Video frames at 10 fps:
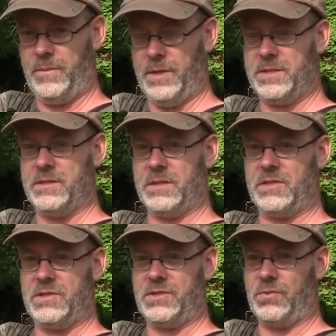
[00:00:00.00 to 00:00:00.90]
This is
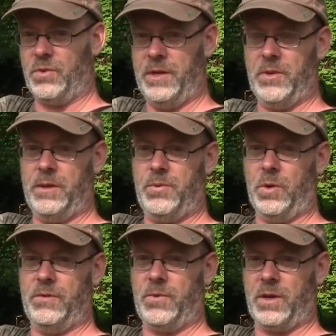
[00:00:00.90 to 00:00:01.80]
extremely
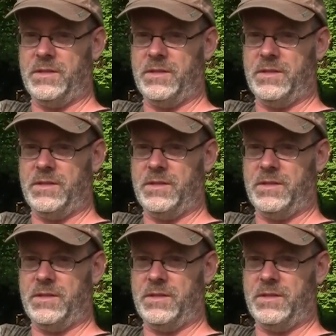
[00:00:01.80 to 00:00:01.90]
important for